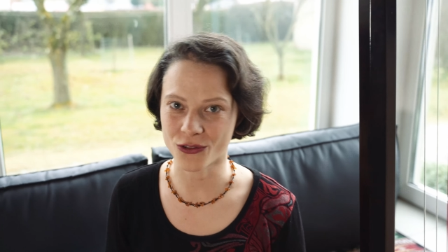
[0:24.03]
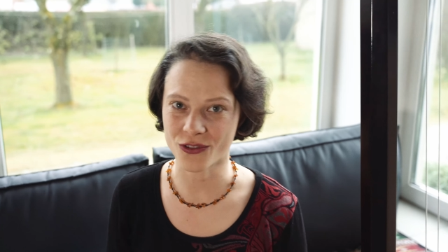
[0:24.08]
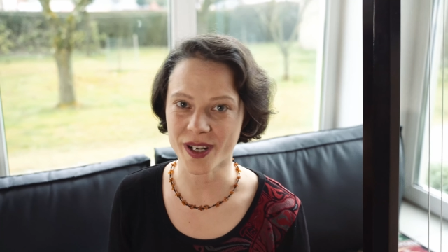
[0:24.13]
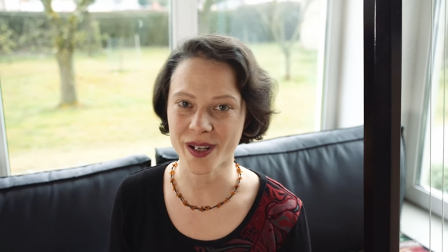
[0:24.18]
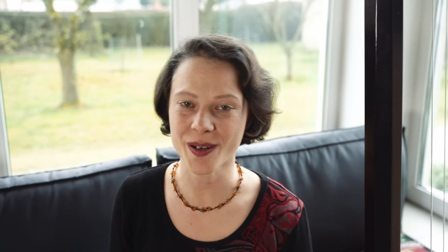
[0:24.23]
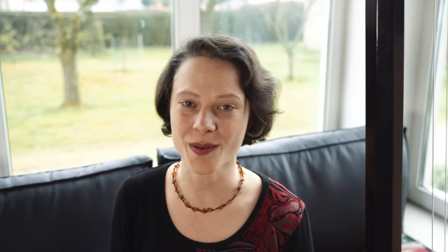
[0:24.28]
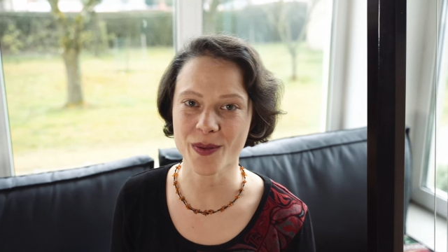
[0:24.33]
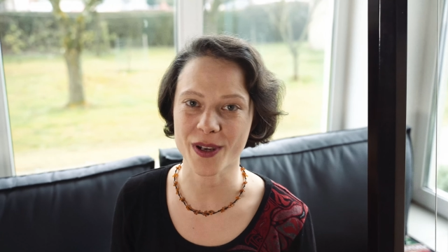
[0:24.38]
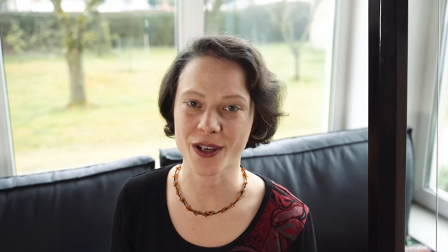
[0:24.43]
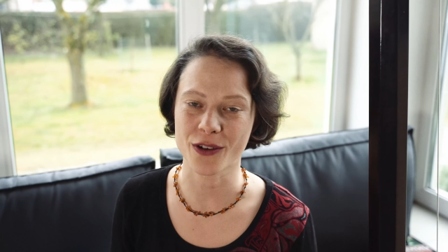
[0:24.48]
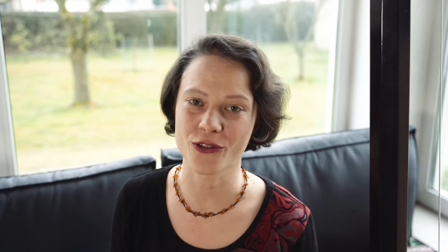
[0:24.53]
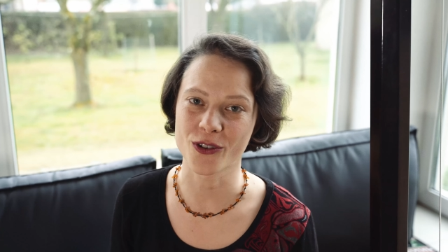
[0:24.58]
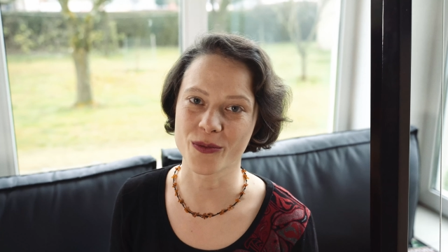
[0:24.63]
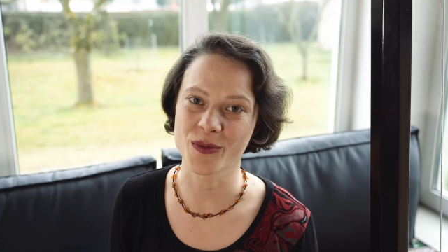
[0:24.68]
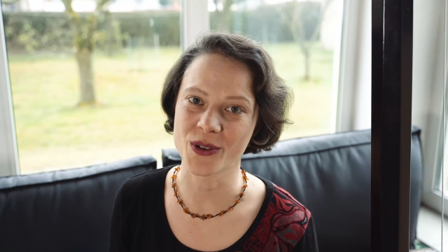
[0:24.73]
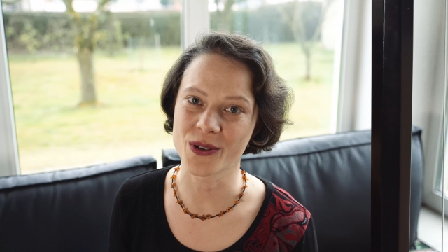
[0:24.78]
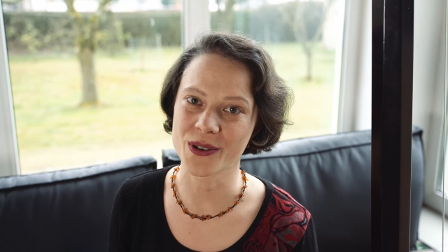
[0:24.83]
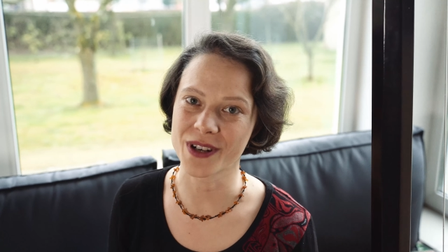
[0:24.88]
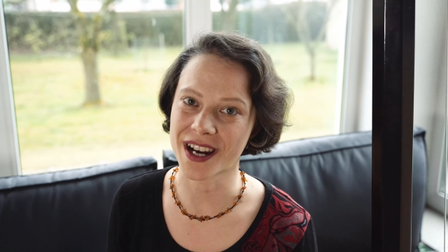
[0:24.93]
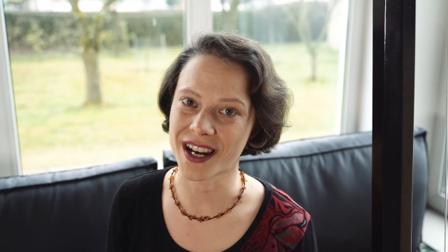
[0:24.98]
feedback
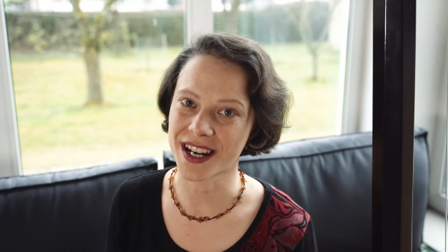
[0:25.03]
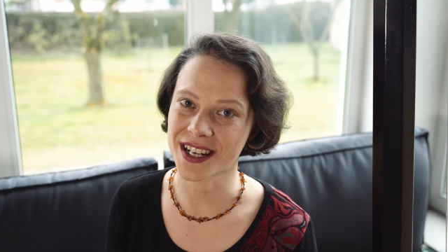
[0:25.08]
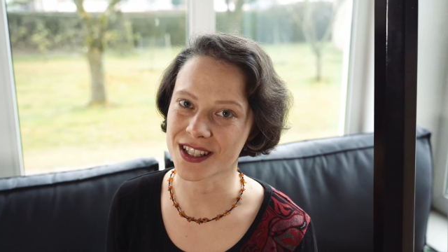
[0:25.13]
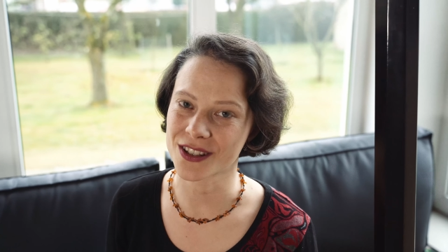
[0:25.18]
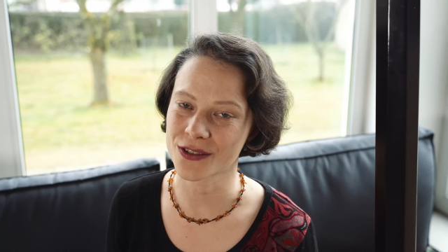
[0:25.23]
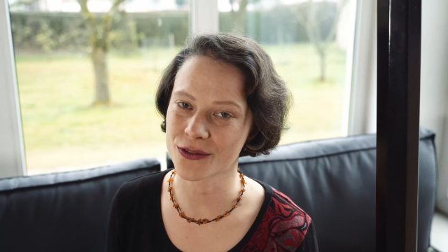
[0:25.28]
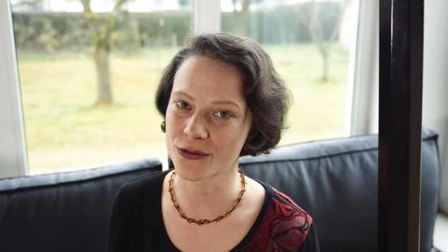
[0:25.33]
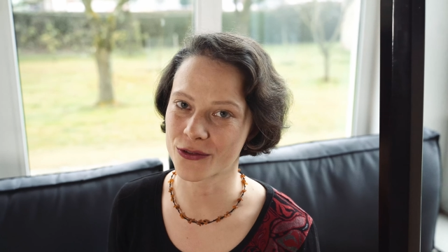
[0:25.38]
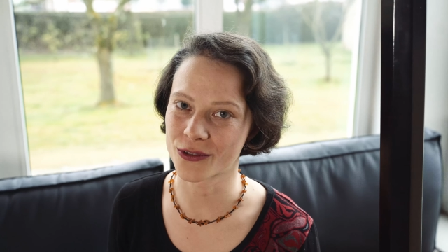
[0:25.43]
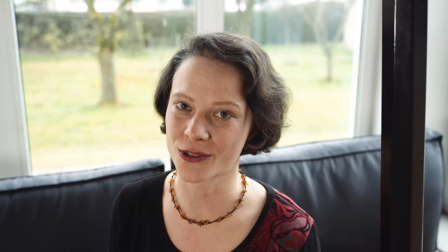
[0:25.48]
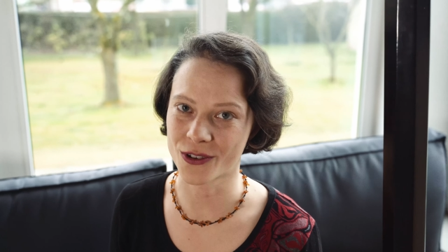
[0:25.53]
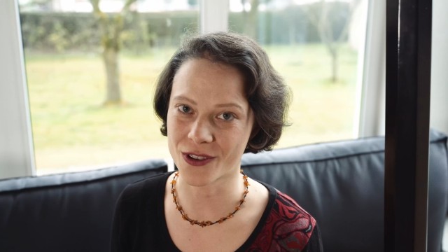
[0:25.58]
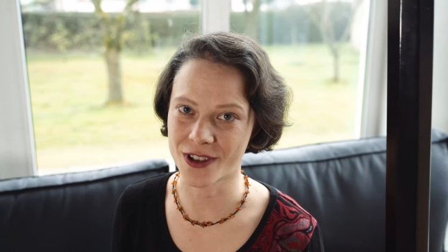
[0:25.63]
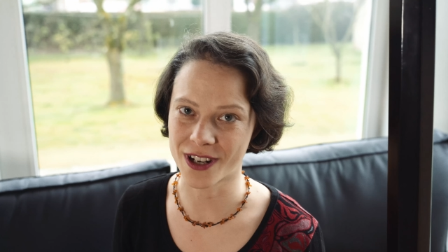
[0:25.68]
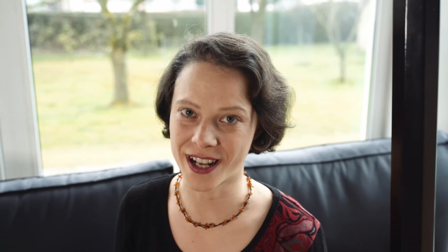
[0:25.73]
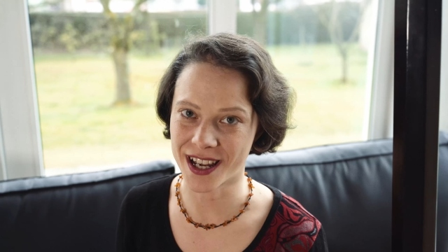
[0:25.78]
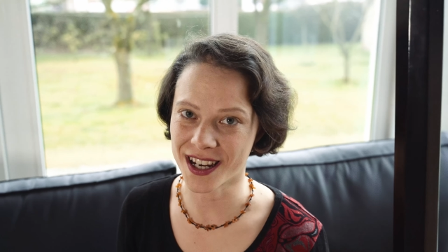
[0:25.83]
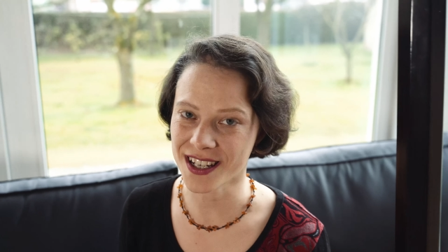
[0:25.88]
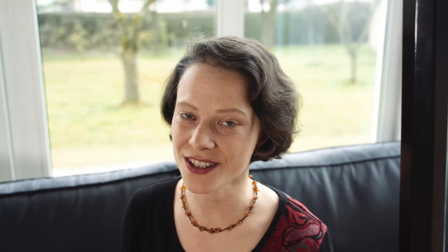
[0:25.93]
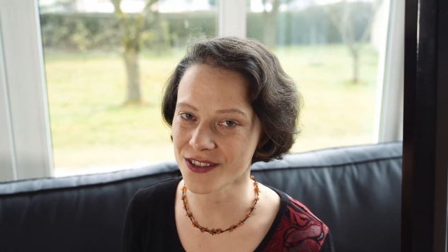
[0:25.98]
from you guys for
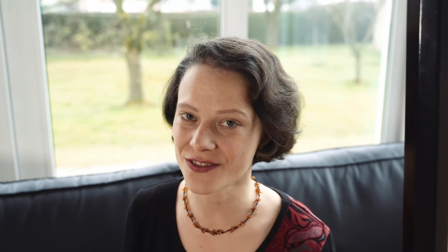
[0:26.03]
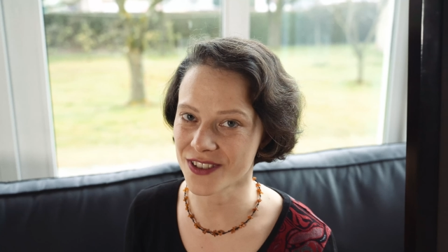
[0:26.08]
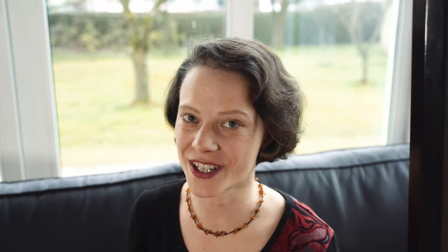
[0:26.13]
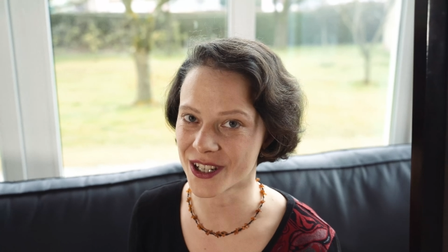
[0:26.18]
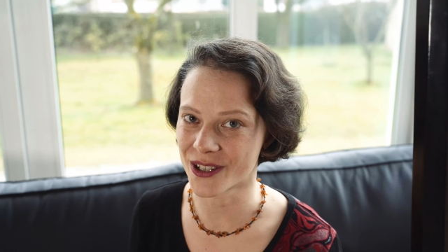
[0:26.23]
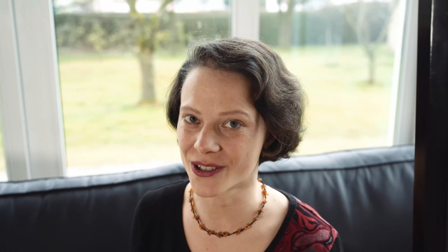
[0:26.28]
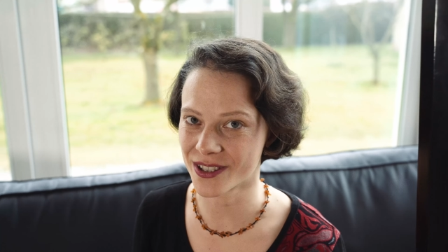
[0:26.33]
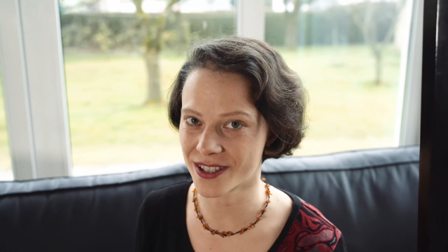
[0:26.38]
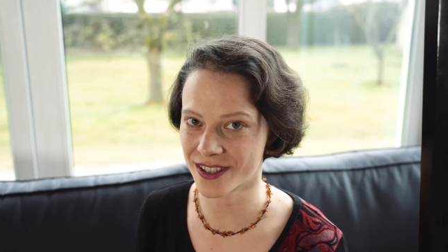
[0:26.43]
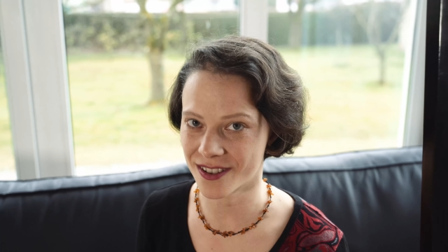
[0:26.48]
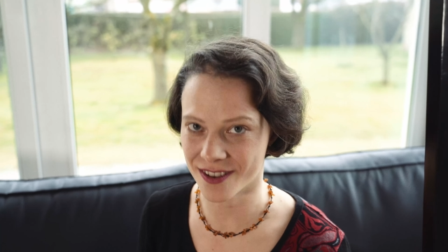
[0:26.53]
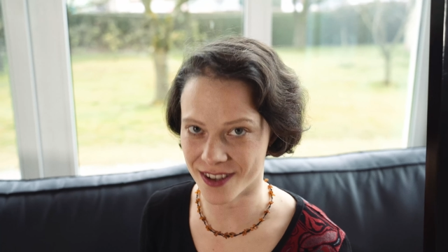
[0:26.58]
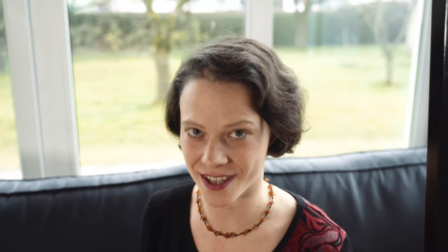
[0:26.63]
the last videos,